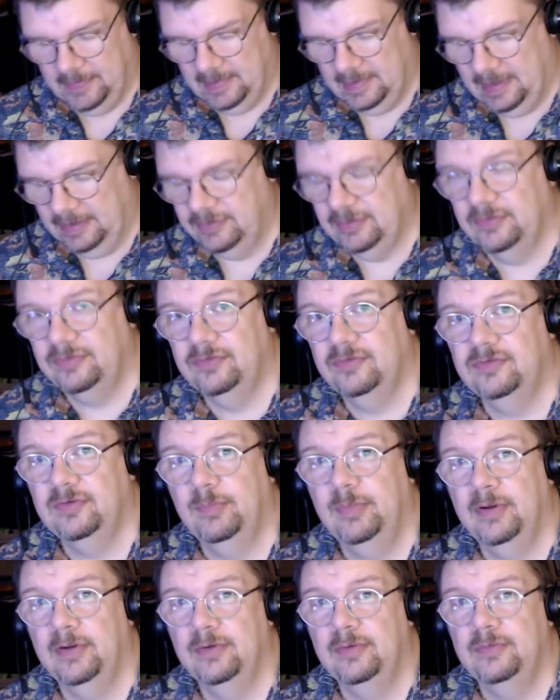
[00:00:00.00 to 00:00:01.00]
Let us
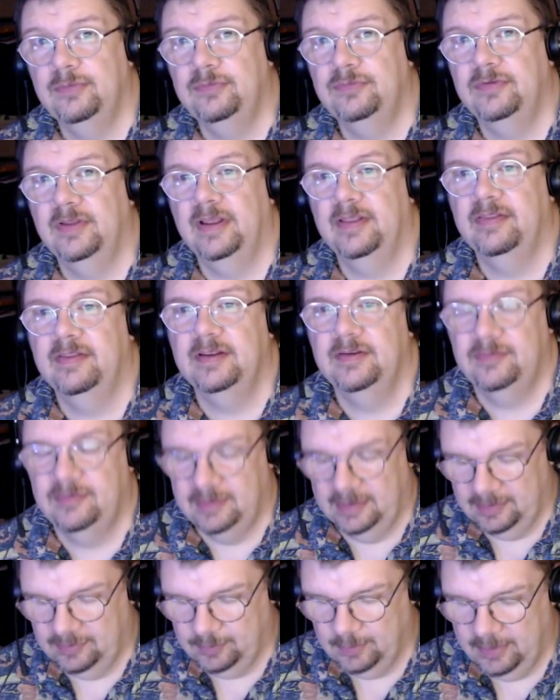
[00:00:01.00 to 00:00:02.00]
suppose that this
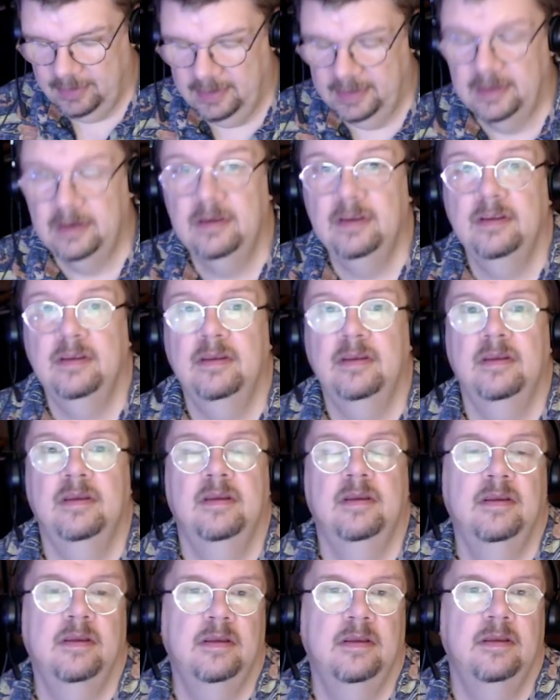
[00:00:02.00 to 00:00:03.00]
is my
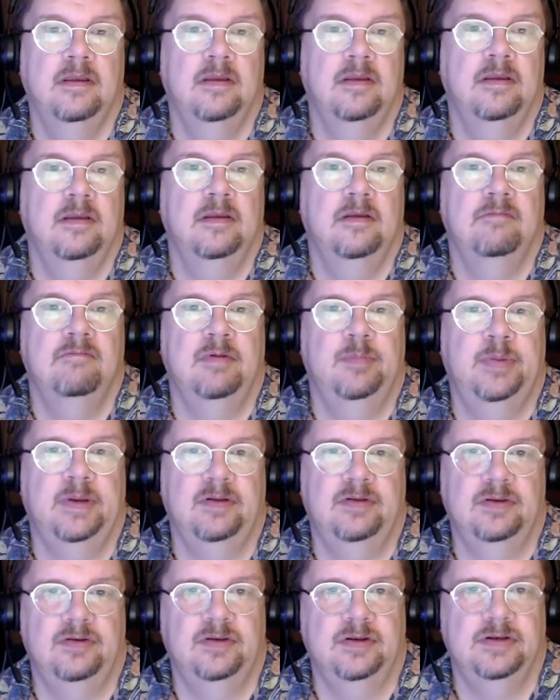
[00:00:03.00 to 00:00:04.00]

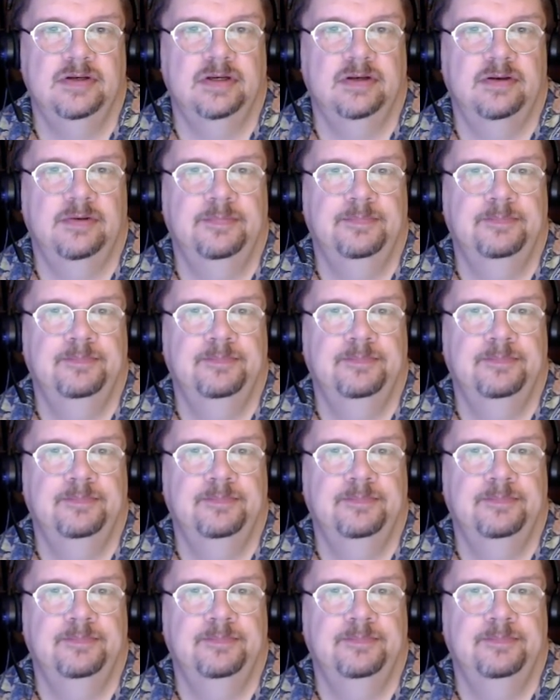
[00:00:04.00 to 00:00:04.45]
repeated digit.